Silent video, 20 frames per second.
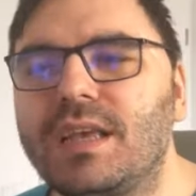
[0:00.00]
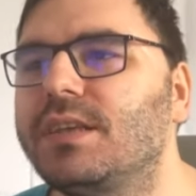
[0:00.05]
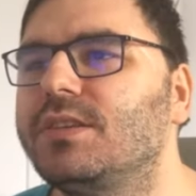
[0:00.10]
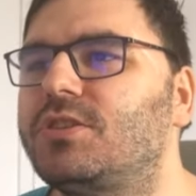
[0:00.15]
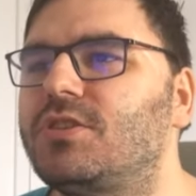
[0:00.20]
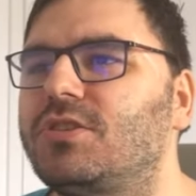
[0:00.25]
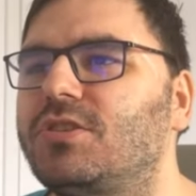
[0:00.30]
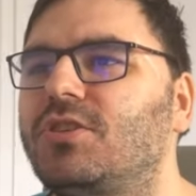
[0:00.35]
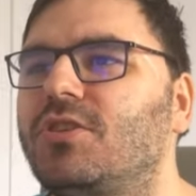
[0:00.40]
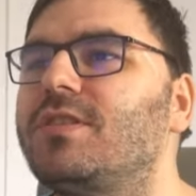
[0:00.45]

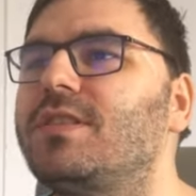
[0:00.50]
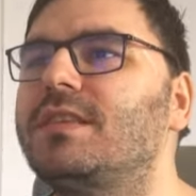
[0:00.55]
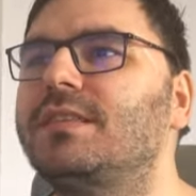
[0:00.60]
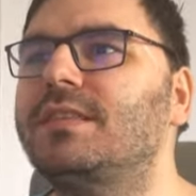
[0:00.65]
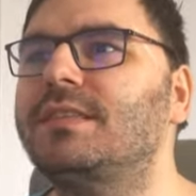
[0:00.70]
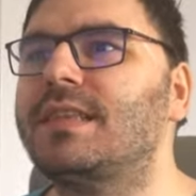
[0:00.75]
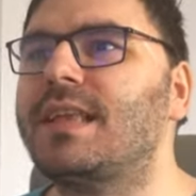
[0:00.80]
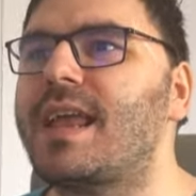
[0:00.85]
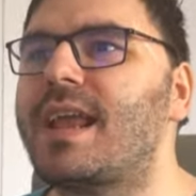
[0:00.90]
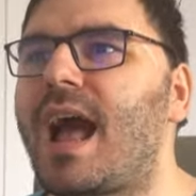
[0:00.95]
So this
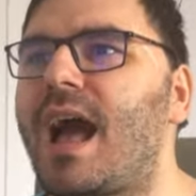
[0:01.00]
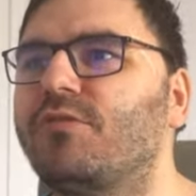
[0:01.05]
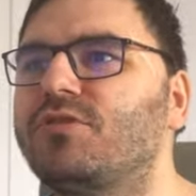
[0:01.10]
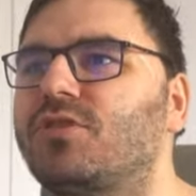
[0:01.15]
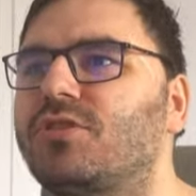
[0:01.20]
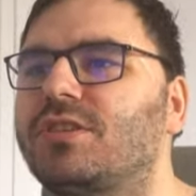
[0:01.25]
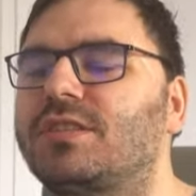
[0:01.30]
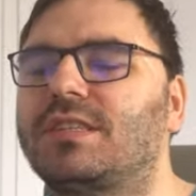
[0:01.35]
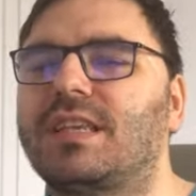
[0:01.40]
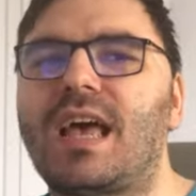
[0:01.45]
is like how
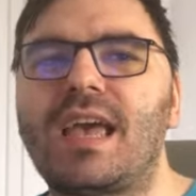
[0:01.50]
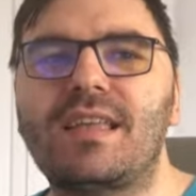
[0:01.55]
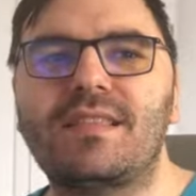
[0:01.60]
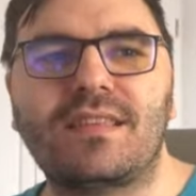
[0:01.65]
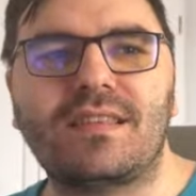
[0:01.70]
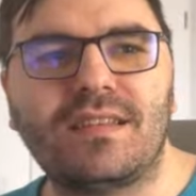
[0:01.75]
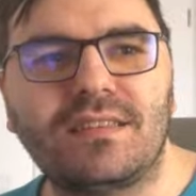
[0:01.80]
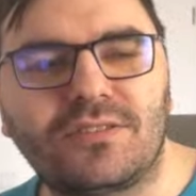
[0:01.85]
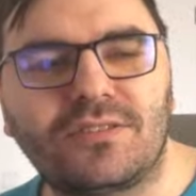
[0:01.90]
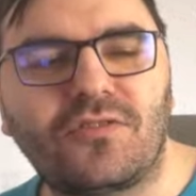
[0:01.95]

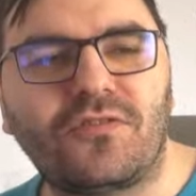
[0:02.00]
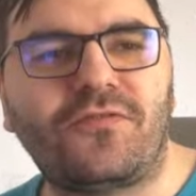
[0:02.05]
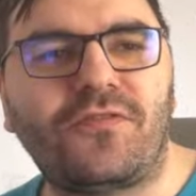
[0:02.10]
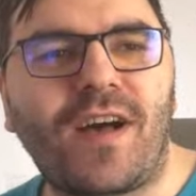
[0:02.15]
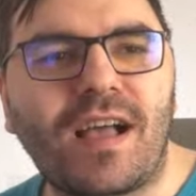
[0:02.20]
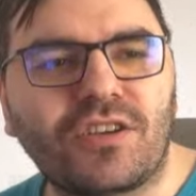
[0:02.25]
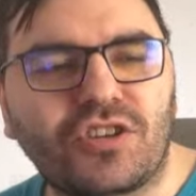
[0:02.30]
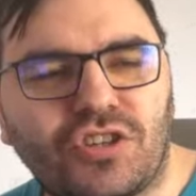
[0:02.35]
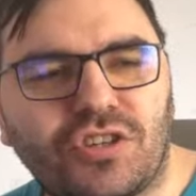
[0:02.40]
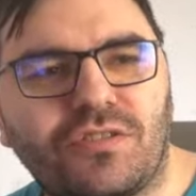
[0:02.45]
society needs to
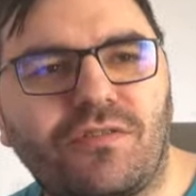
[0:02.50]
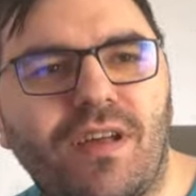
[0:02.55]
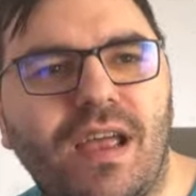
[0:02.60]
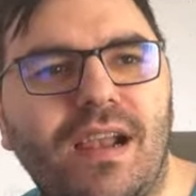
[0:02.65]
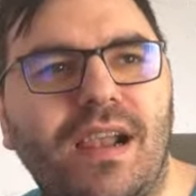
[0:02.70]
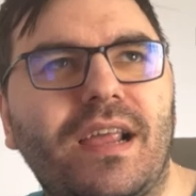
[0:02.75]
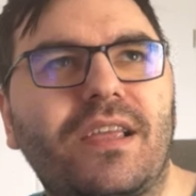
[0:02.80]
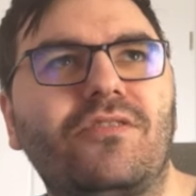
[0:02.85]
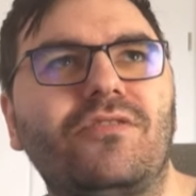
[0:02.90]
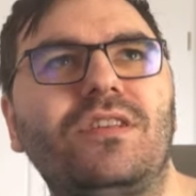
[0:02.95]
function,
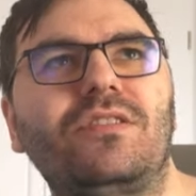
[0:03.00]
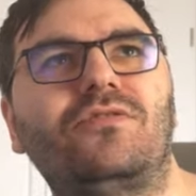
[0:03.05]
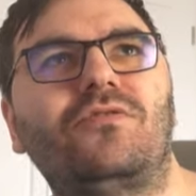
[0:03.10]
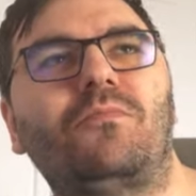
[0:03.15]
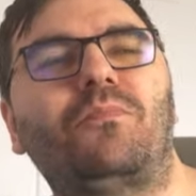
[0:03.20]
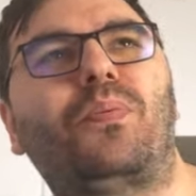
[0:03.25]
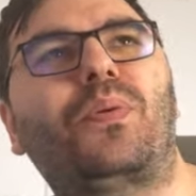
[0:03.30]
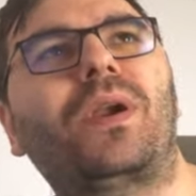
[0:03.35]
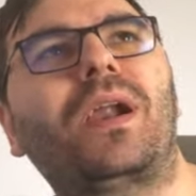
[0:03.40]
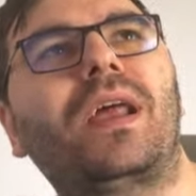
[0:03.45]
right? Like, you need to
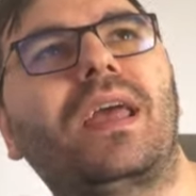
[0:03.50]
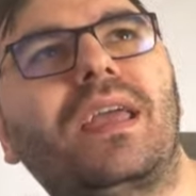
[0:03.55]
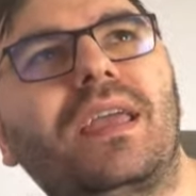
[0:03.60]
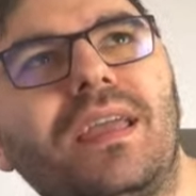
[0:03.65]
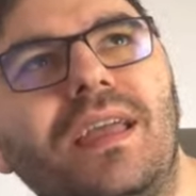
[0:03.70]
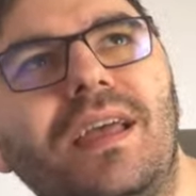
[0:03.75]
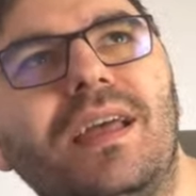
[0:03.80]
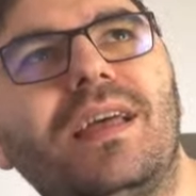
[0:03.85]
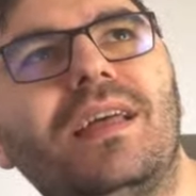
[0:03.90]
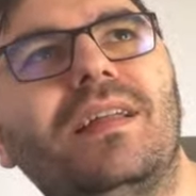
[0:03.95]

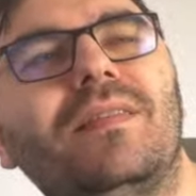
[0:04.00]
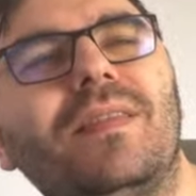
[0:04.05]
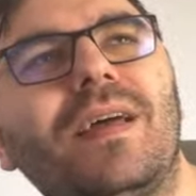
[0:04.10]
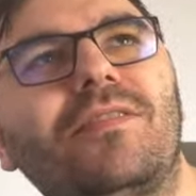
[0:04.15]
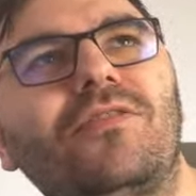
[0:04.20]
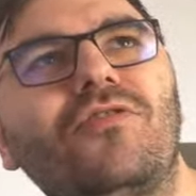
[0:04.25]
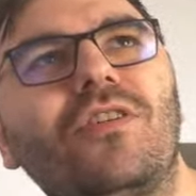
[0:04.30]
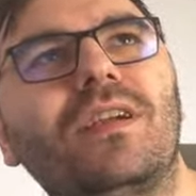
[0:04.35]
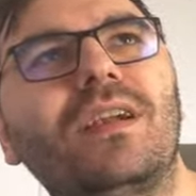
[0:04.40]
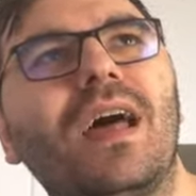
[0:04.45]
pray
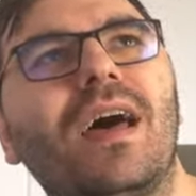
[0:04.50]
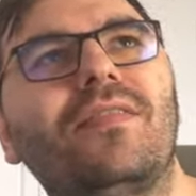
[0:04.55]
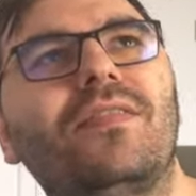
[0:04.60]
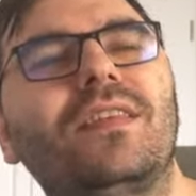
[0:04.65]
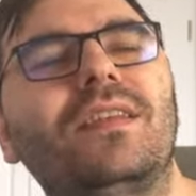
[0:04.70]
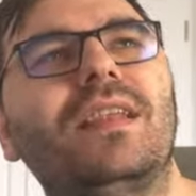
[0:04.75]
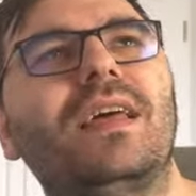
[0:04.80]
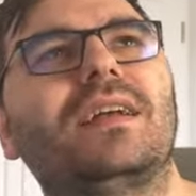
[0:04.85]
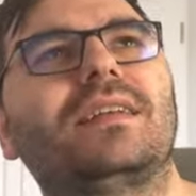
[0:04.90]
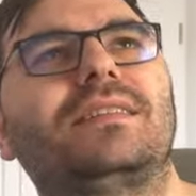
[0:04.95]
that you're not
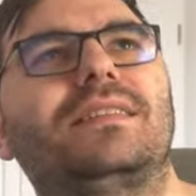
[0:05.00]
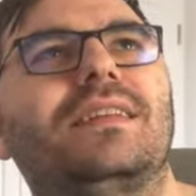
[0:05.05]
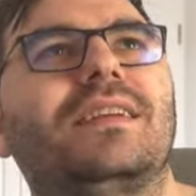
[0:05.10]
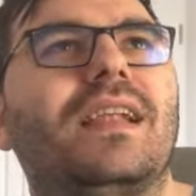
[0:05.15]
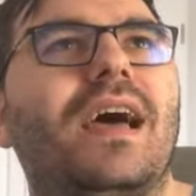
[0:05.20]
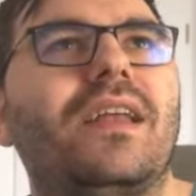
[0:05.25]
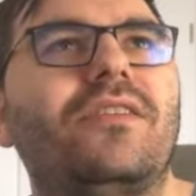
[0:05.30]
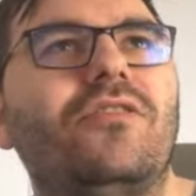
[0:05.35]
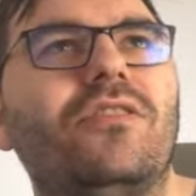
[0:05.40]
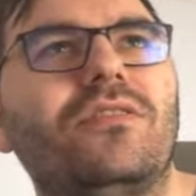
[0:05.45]
the next in
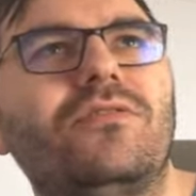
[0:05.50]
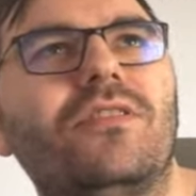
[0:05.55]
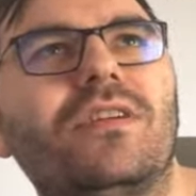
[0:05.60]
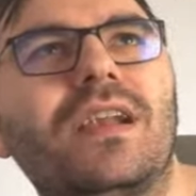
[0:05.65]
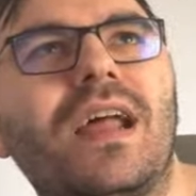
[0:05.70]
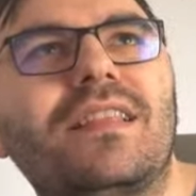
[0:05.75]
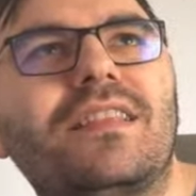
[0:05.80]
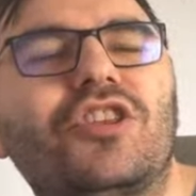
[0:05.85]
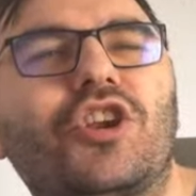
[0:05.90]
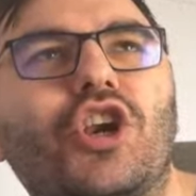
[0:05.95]
line. You're
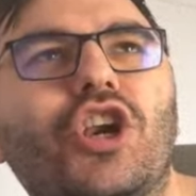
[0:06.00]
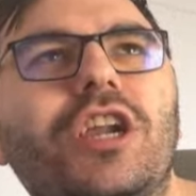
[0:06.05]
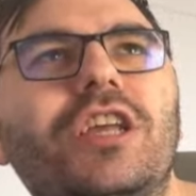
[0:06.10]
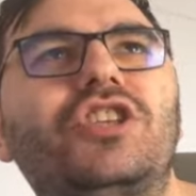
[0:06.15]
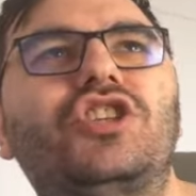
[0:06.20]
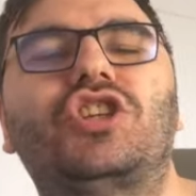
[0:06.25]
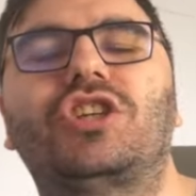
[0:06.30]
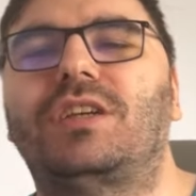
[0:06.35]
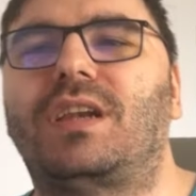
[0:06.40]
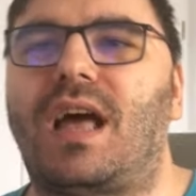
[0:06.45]
not
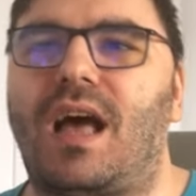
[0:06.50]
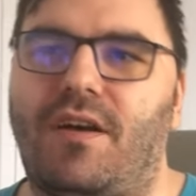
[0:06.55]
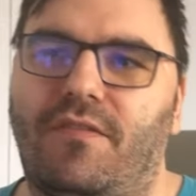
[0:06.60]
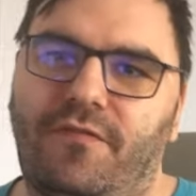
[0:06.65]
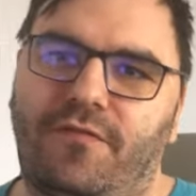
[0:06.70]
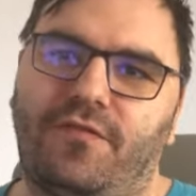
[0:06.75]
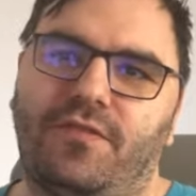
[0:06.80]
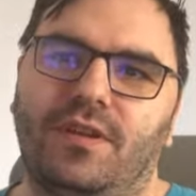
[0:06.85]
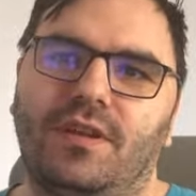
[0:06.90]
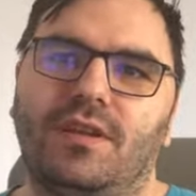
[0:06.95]
rich
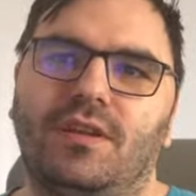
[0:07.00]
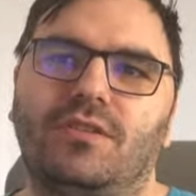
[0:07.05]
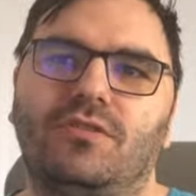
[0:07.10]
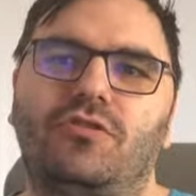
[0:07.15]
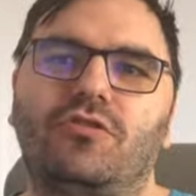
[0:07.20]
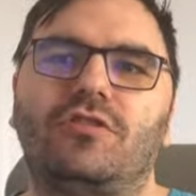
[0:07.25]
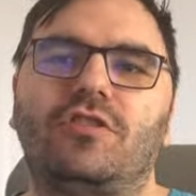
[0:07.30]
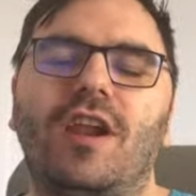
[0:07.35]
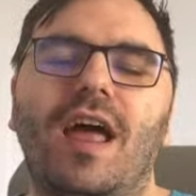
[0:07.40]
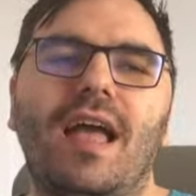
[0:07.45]
enough
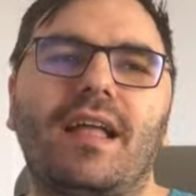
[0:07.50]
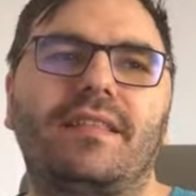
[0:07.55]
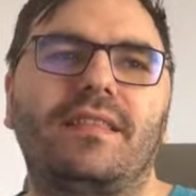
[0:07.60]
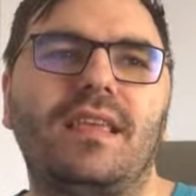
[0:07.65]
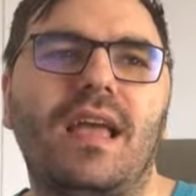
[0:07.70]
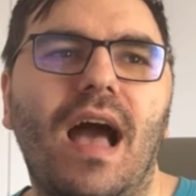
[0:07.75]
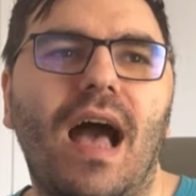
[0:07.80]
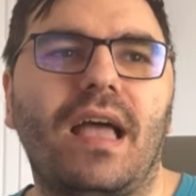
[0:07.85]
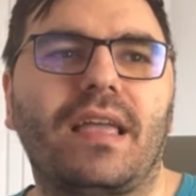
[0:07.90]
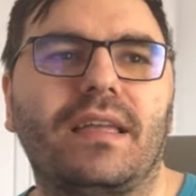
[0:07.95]
to drag
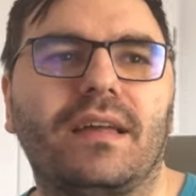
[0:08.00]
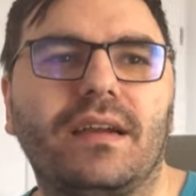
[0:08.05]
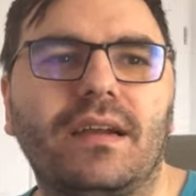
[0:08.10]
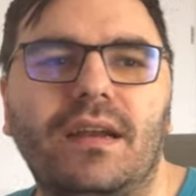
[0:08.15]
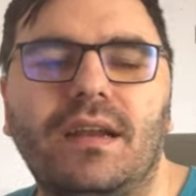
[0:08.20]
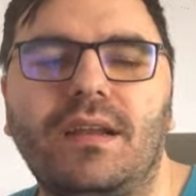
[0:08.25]
the ire.